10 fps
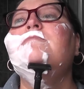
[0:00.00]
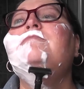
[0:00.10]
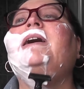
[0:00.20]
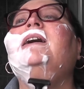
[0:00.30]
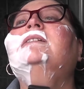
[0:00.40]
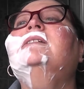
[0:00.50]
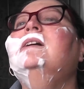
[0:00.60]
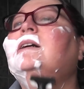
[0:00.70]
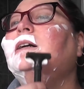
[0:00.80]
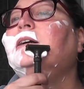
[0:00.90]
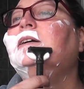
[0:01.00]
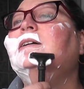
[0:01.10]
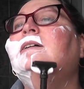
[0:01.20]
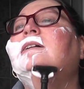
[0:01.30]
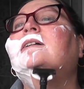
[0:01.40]

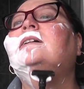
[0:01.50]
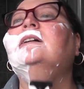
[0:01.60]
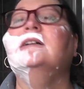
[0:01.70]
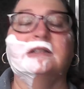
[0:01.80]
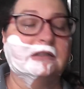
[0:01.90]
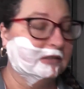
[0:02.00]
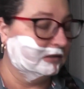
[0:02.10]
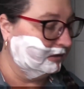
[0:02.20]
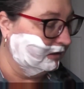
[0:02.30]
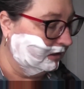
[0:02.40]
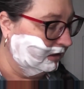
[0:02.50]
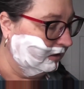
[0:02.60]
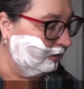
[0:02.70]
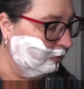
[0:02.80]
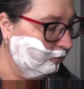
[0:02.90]
butter and
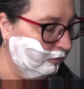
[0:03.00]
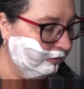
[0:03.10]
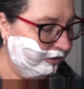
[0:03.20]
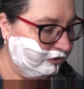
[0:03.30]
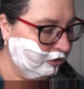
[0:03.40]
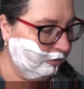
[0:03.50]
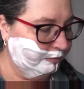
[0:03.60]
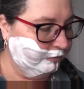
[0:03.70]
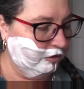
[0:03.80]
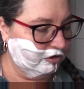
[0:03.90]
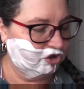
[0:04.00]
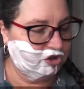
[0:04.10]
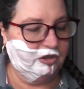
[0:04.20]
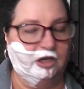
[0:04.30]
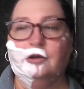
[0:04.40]
all the
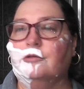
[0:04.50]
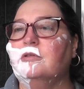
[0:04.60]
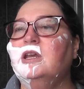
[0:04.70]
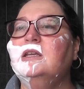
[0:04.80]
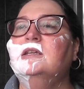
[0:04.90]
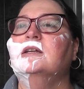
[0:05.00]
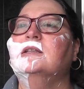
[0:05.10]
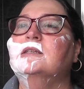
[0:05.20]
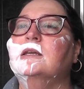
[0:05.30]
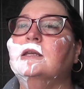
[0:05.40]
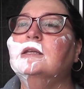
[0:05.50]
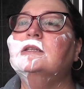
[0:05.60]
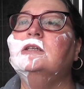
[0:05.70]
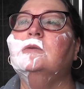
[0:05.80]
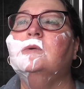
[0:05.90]
top-notch ingredients in
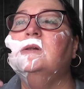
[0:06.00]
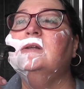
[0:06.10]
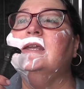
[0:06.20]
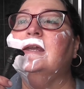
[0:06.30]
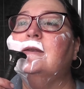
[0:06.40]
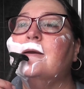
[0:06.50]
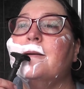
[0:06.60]
it. You will need